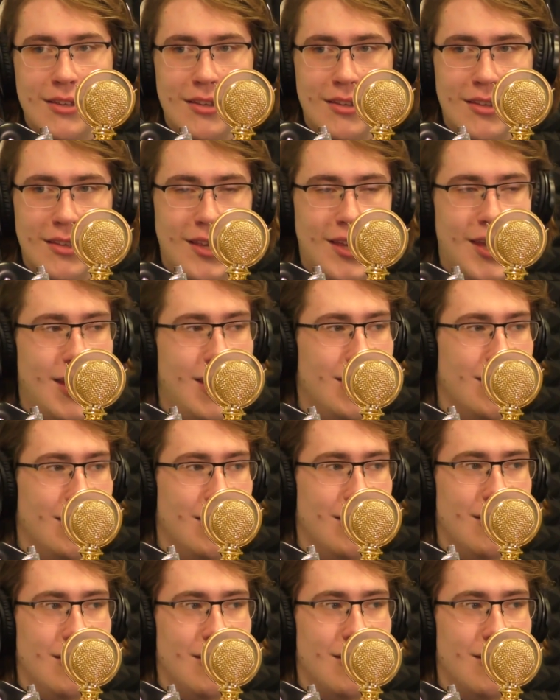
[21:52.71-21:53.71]
I hate
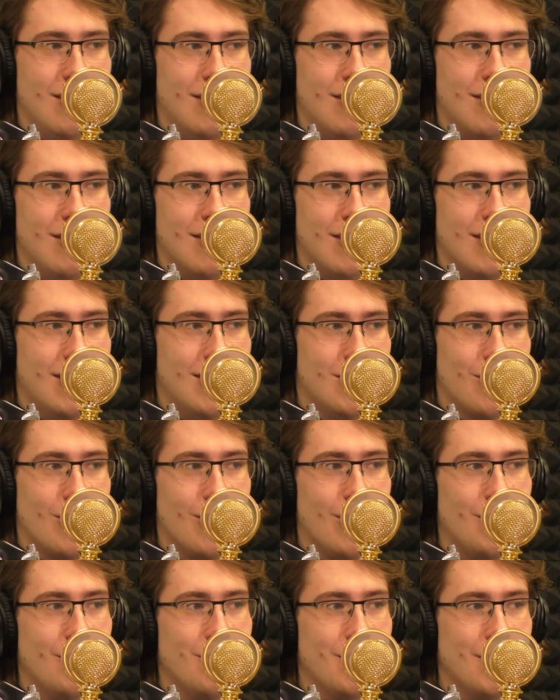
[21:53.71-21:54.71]
it. I hate
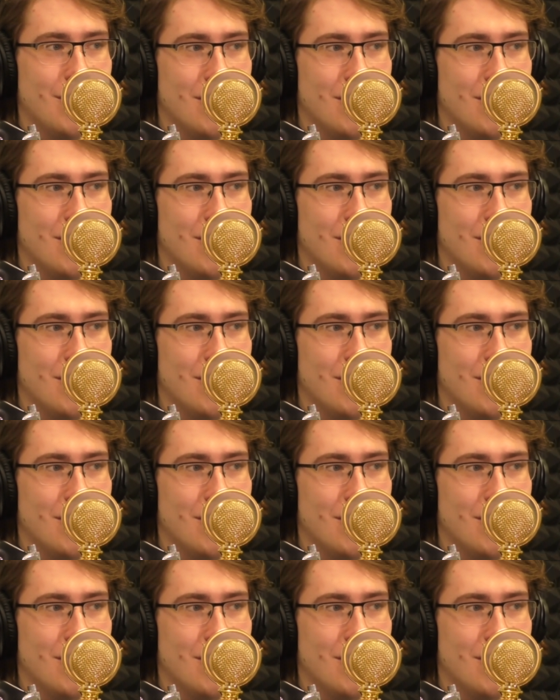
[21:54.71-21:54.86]
all of it.